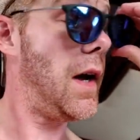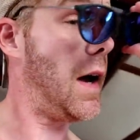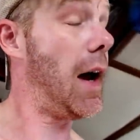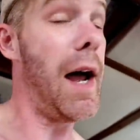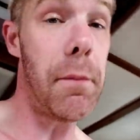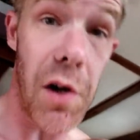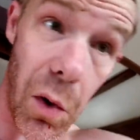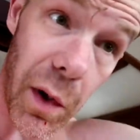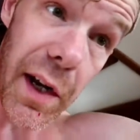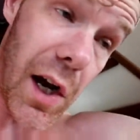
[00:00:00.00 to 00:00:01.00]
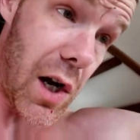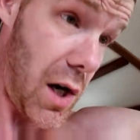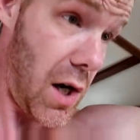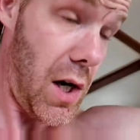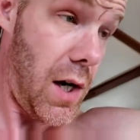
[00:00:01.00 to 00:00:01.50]
Uh, I'm going.
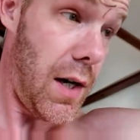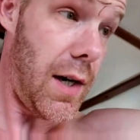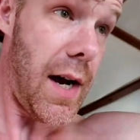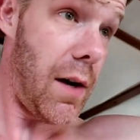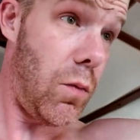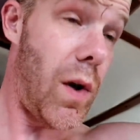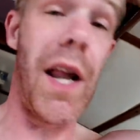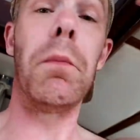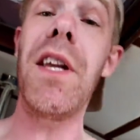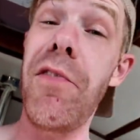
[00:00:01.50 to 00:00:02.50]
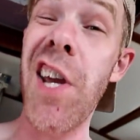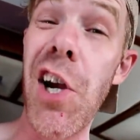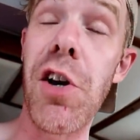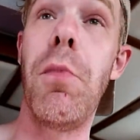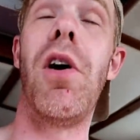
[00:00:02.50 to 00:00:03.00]
Uh, well, I'm leaving
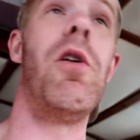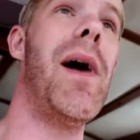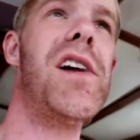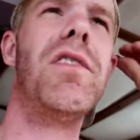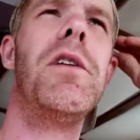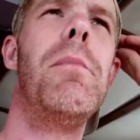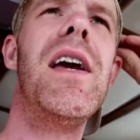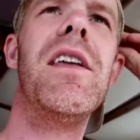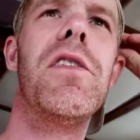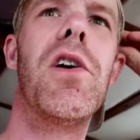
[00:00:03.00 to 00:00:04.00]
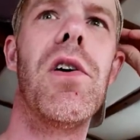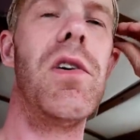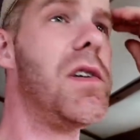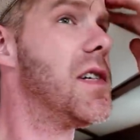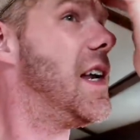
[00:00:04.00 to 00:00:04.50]
here tomorrow. I'm actually meeting the
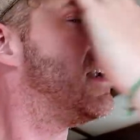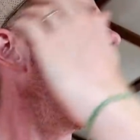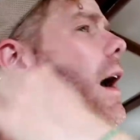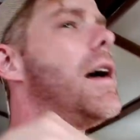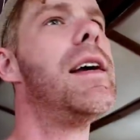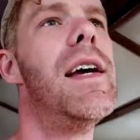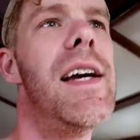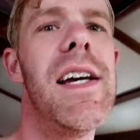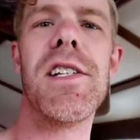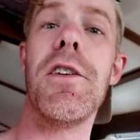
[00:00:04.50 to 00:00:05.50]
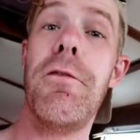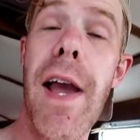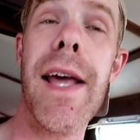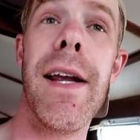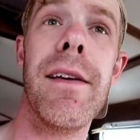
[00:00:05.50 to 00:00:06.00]
girls in uh, in
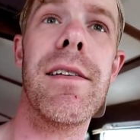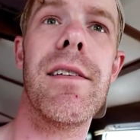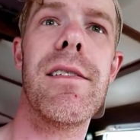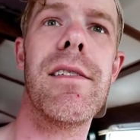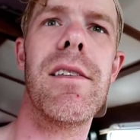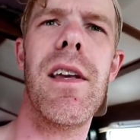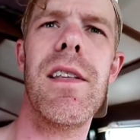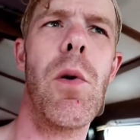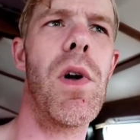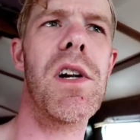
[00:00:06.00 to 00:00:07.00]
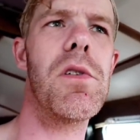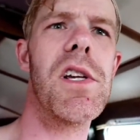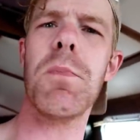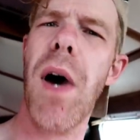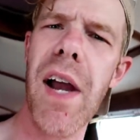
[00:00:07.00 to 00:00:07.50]
Savannah. They want to do
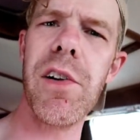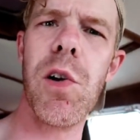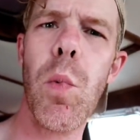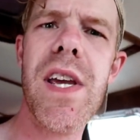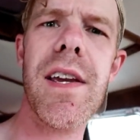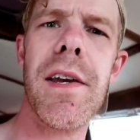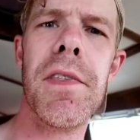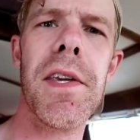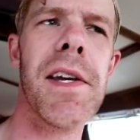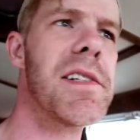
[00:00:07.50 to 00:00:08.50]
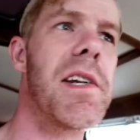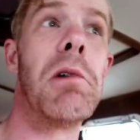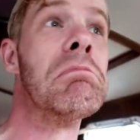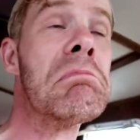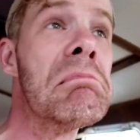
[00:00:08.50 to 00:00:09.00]
this pirate weekend thing,
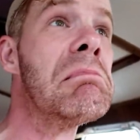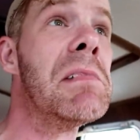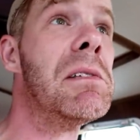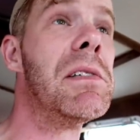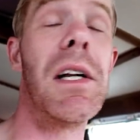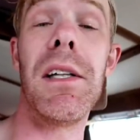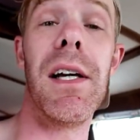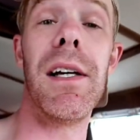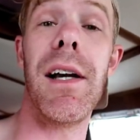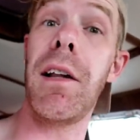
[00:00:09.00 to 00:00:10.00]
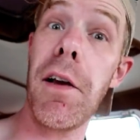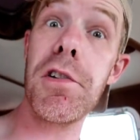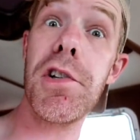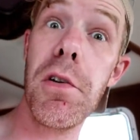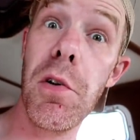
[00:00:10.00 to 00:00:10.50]
so I'll, uh, I'll
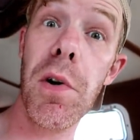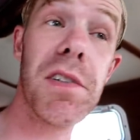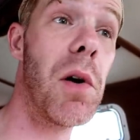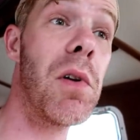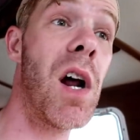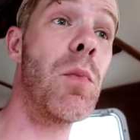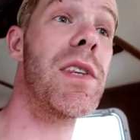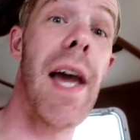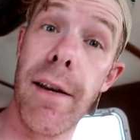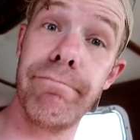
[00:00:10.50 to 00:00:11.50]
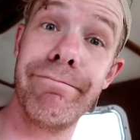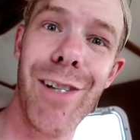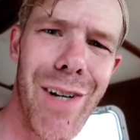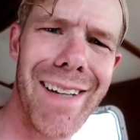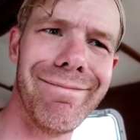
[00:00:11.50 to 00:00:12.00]
have to show you what's going on with that.
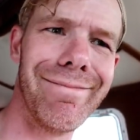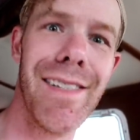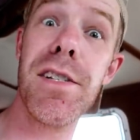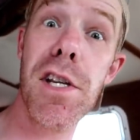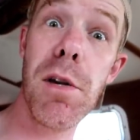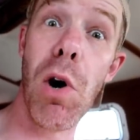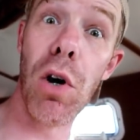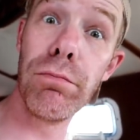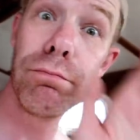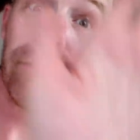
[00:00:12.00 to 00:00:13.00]
Okay, see you tomorrow.